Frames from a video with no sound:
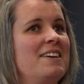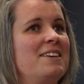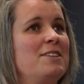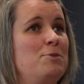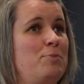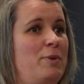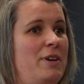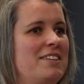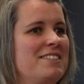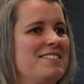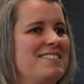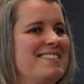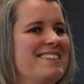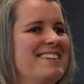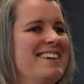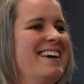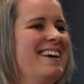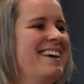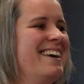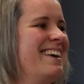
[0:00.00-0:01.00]
Space.
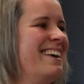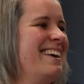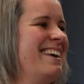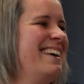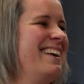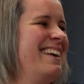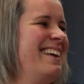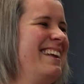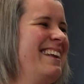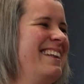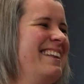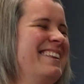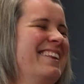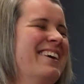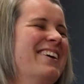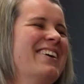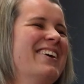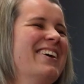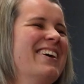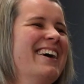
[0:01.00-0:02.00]

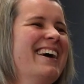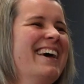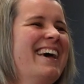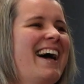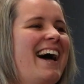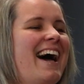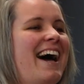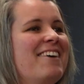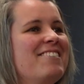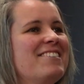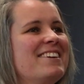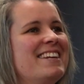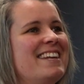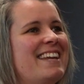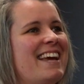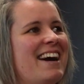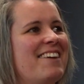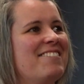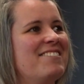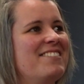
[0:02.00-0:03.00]
No,
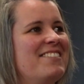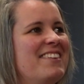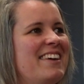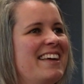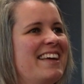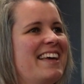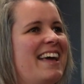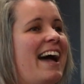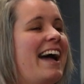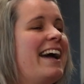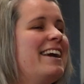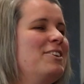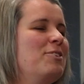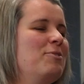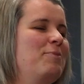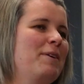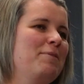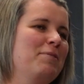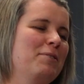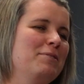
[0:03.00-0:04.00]
having, I know
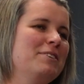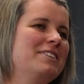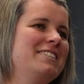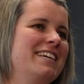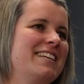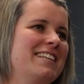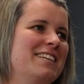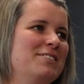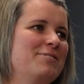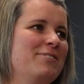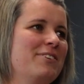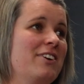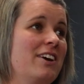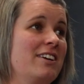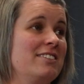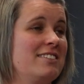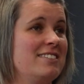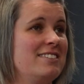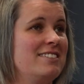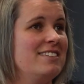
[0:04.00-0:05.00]
people will take this for
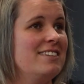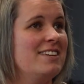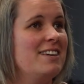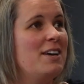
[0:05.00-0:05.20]
granted,